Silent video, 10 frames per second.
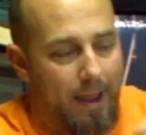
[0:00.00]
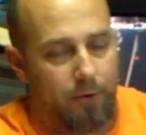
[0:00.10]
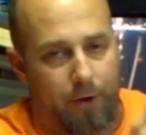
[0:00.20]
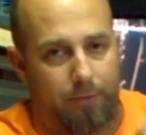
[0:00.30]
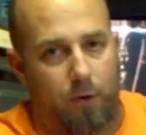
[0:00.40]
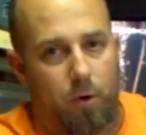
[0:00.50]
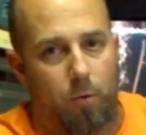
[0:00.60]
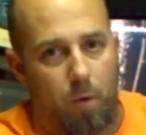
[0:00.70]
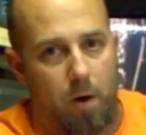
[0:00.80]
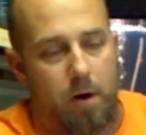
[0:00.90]
anchoring the
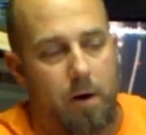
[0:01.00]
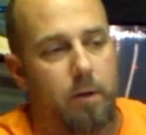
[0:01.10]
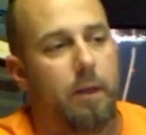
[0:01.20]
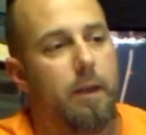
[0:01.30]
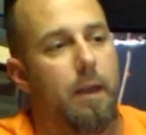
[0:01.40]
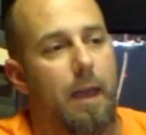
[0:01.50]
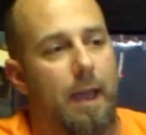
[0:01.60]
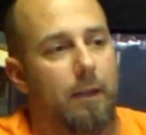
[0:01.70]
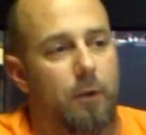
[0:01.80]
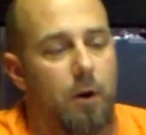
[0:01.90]
whole wall
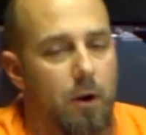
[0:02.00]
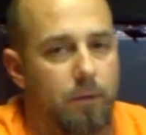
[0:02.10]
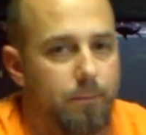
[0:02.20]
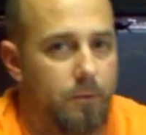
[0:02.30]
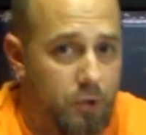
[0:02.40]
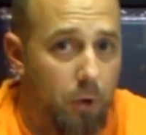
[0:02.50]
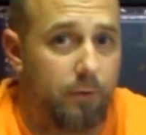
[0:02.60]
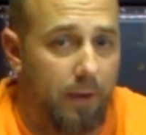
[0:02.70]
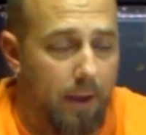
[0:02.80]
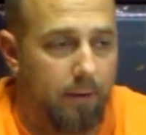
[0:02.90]
as our
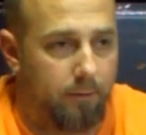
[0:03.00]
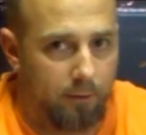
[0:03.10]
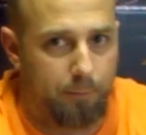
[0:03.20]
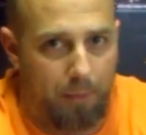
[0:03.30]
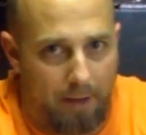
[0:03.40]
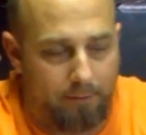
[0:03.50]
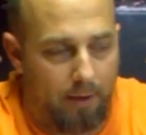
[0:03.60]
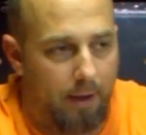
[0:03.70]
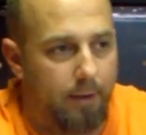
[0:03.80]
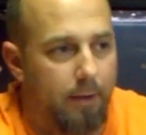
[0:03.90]
show tank, display
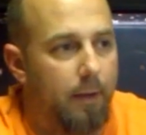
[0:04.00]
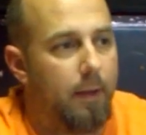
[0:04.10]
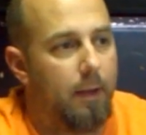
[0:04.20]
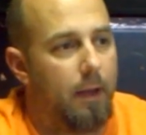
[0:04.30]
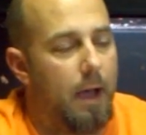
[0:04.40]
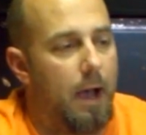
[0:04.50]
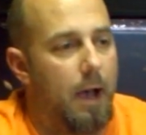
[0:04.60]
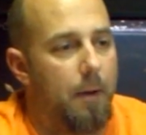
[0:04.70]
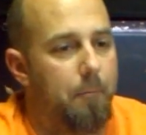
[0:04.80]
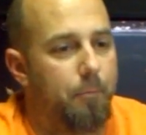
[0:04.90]
tank.
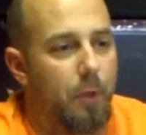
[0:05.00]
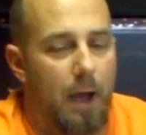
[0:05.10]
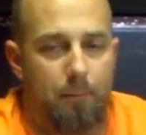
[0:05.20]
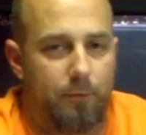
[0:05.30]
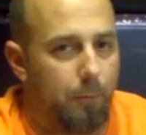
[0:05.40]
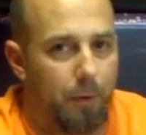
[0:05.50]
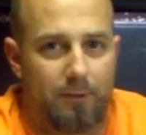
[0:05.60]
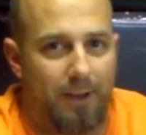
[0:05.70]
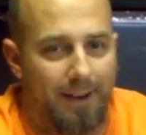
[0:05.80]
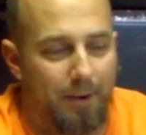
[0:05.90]
I'm super
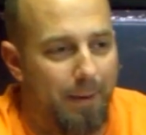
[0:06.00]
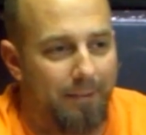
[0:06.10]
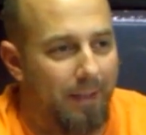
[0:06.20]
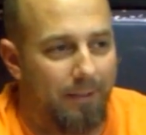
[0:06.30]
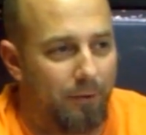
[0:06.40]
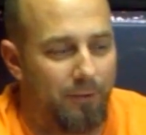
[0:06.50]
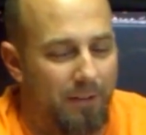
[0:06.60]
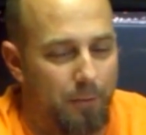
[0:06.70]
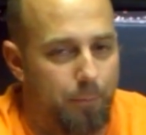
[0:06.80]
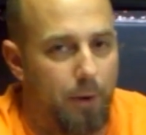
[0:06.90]
excited about that. There's
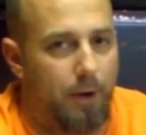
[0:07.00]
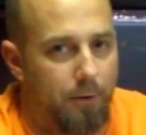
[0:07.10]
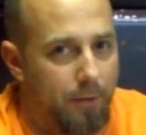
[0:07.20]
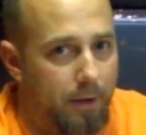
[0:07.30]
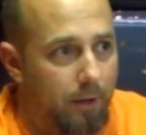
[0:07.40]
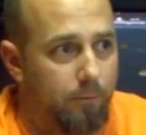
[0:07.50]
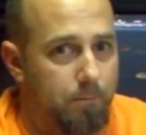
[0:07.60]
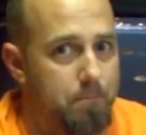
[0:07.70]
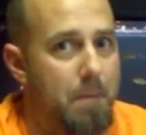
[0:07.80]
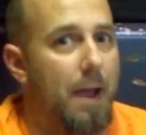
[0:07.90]
nothing prettier than a
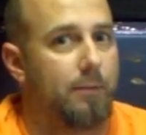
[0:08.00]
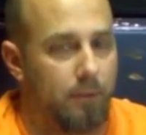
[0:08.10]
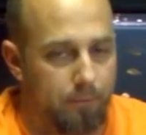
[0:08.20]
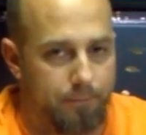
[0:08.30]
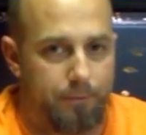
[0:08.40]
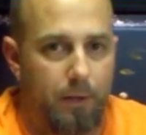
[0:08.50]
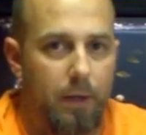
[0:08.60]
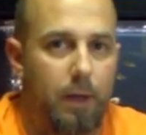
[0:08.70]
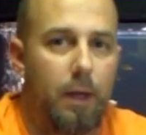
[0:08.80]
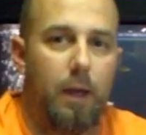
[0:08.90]
massive
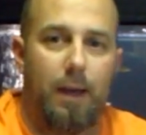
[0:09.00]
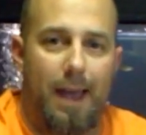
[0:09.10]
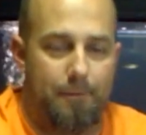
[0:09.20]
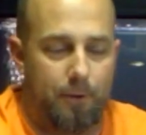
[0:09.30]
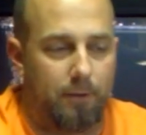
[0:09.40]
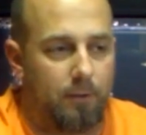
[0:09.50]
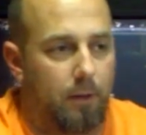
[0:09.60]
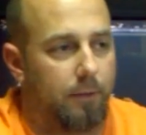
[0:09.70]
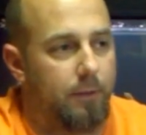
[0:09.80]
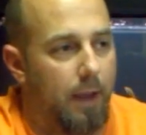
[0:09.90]
African
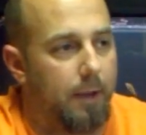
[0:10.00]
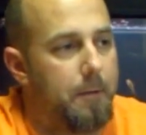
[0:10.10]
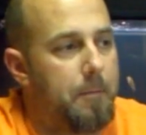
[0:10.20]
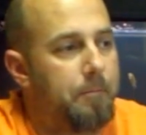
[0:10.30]
cichlid tank.